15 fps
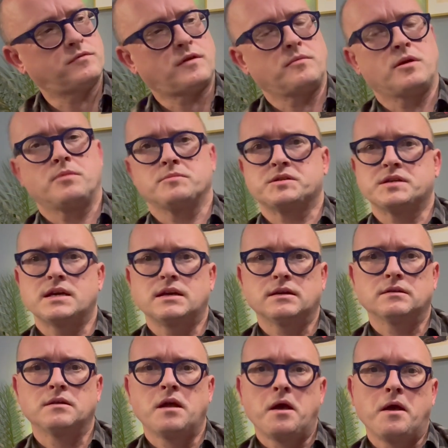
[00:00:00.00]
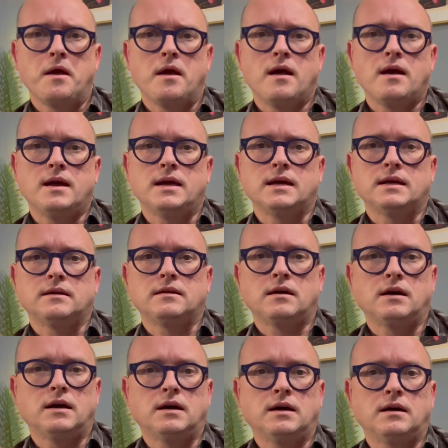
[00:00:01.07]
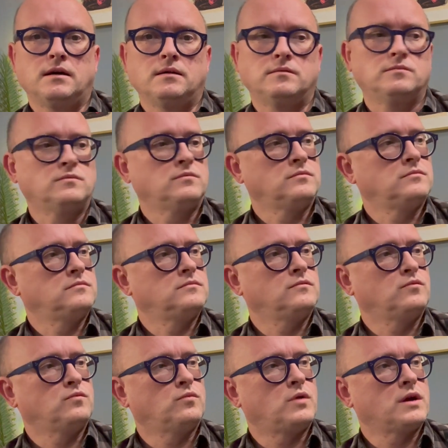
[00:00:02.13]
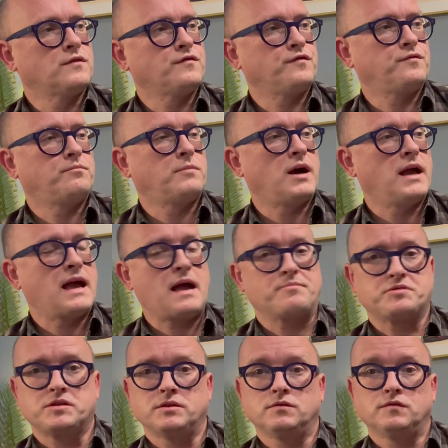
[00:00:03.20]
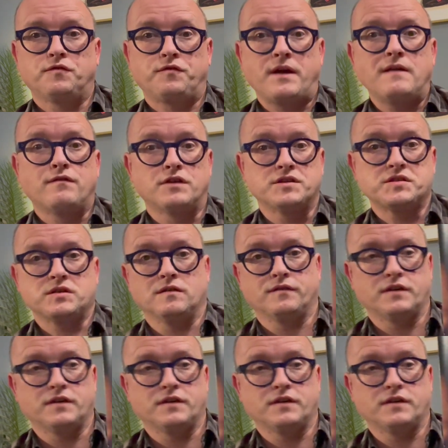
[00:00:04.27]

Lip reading: I'm not mistaken. And one of my absolute favorites of